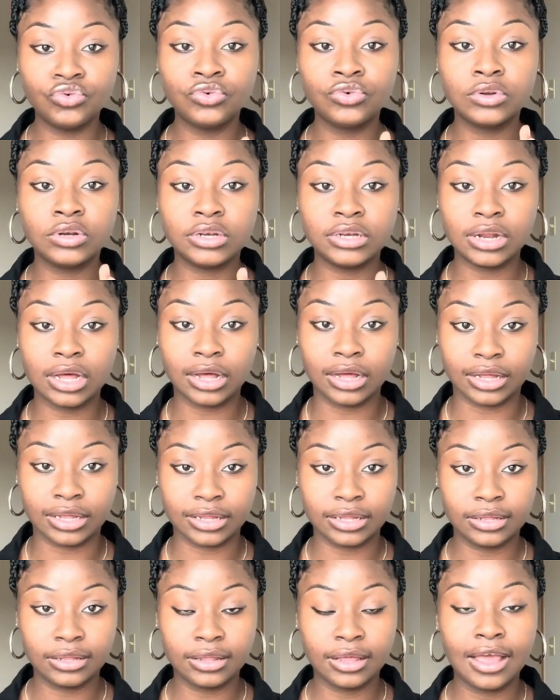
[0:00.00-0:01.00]
not
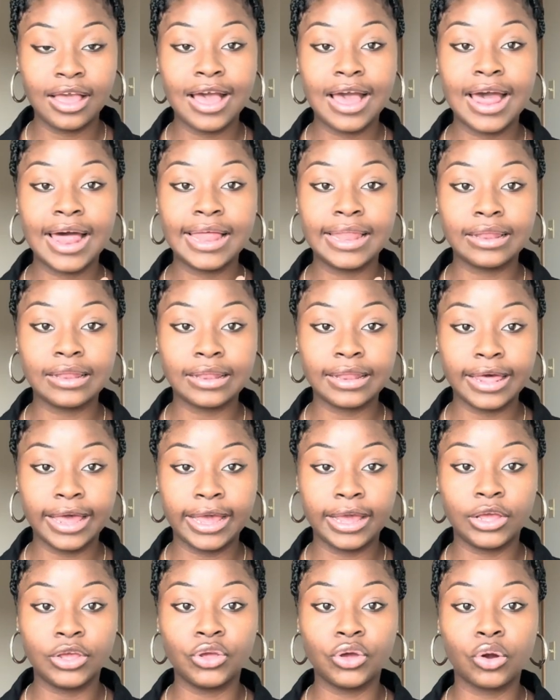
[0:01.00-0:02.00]

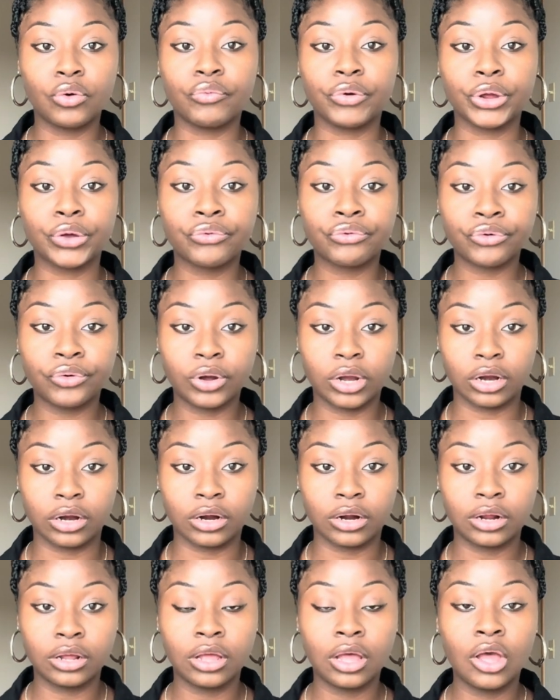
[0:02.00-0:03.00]
let your
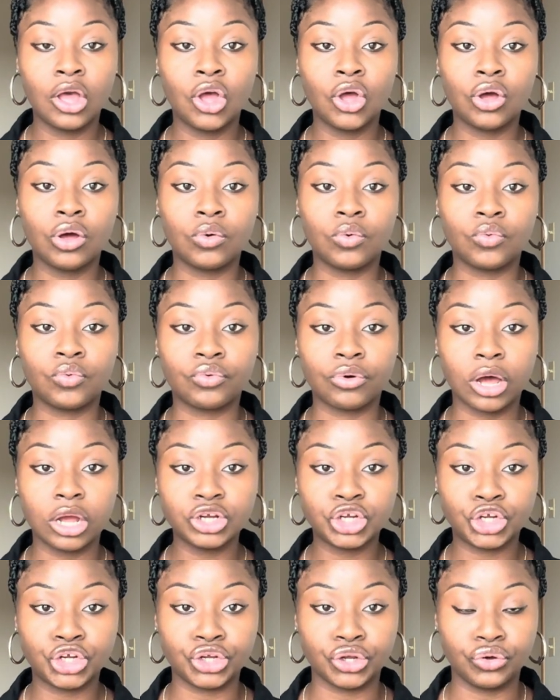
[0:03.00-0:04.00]
recruiter
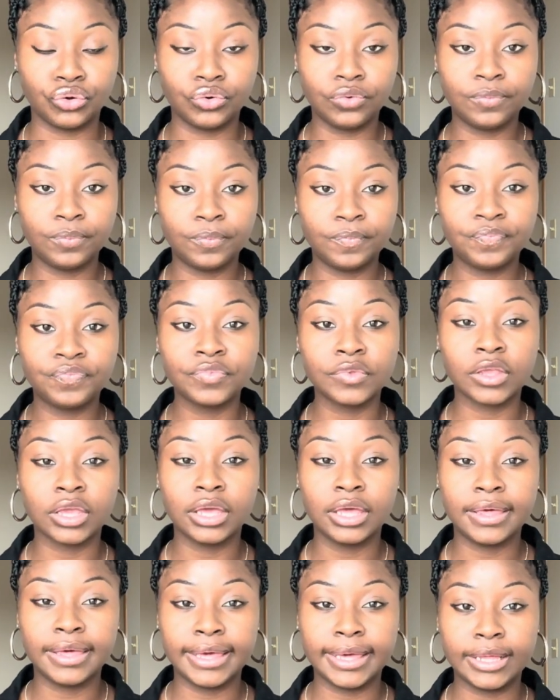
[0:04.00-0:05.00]
rush you
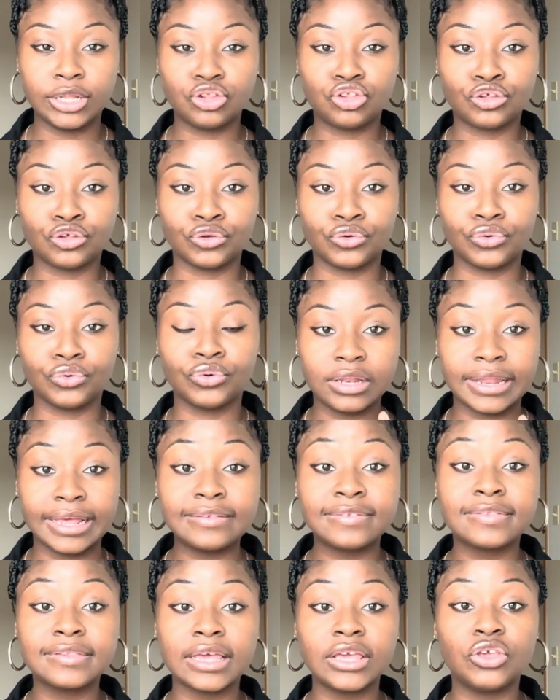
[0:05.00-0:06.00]
into,
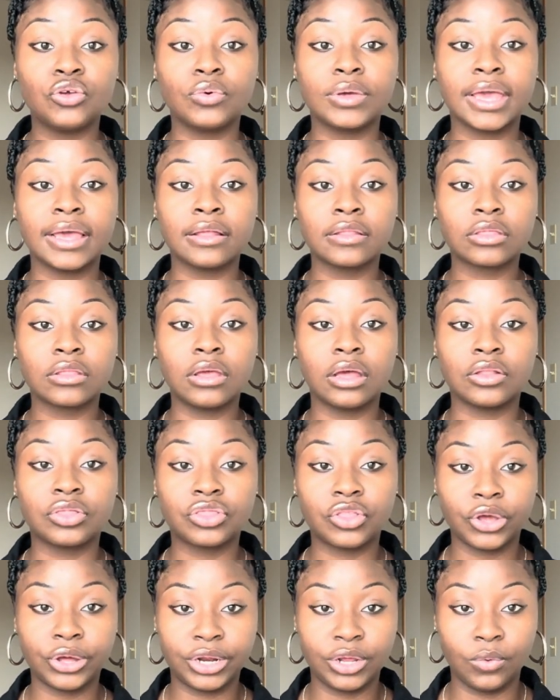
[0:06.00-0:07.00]
let's say you get a
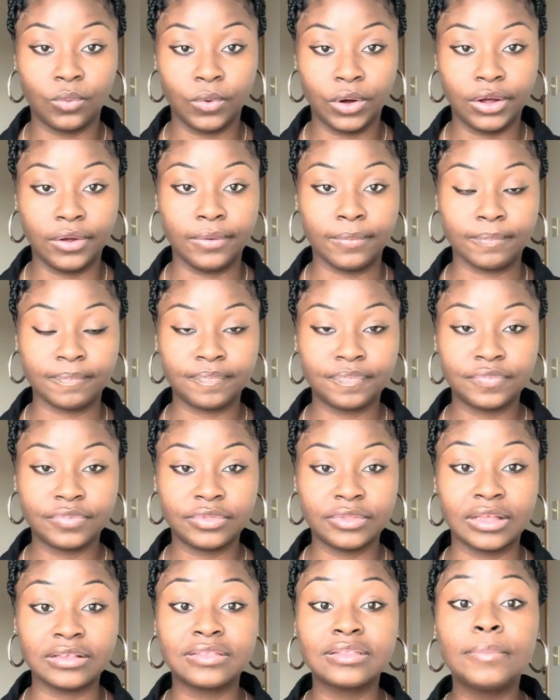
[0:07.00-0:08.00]
31,
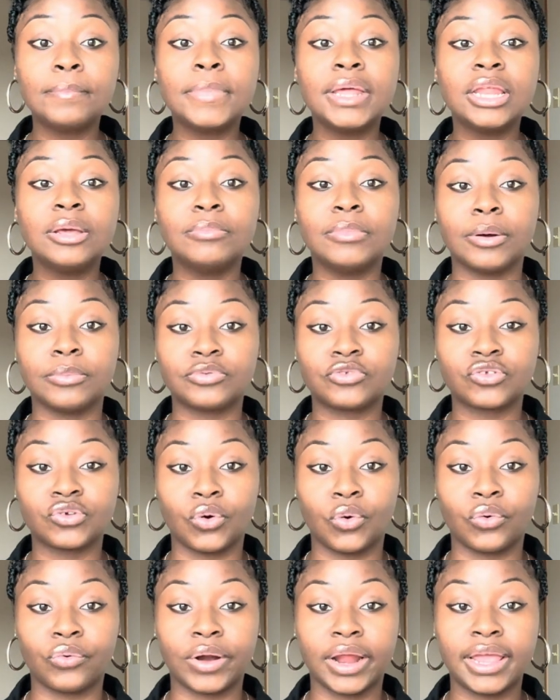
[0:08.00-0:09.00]
that's the minimum
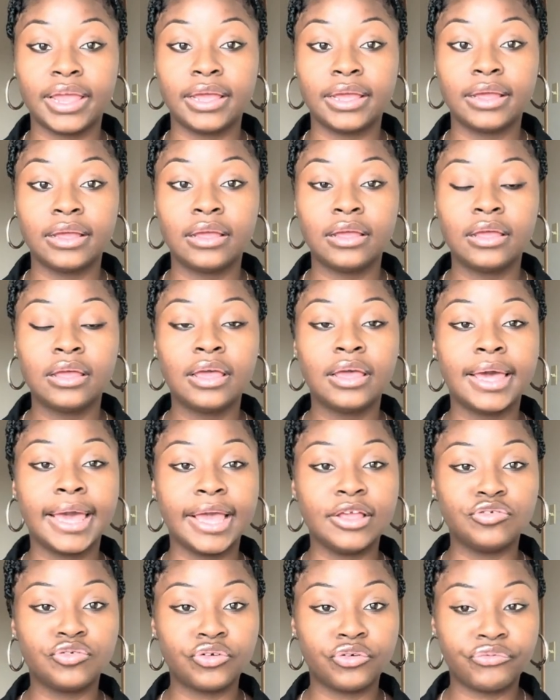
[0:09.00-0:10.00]
score, right?
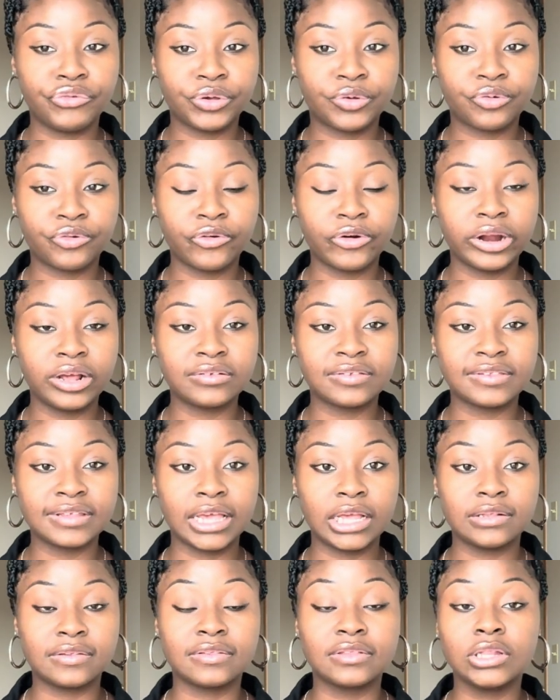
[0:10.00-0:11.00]
And your recruiter
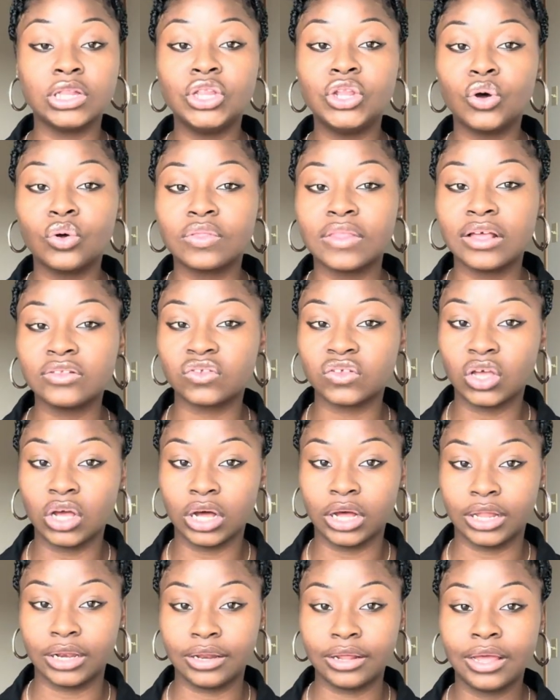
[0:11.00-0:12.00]
says, no, that's
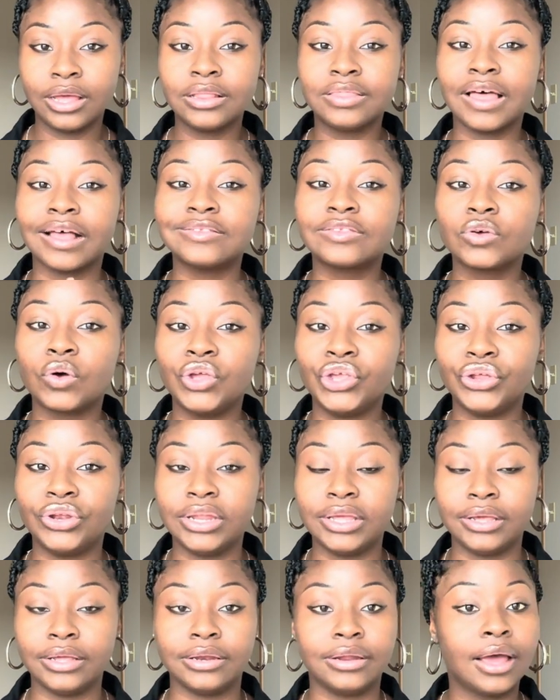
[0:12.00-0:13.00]
good, that's all you
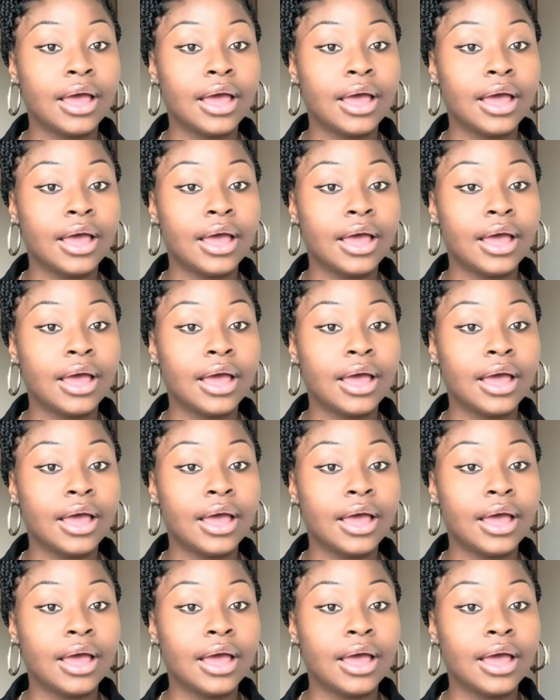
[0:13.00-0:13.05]
need.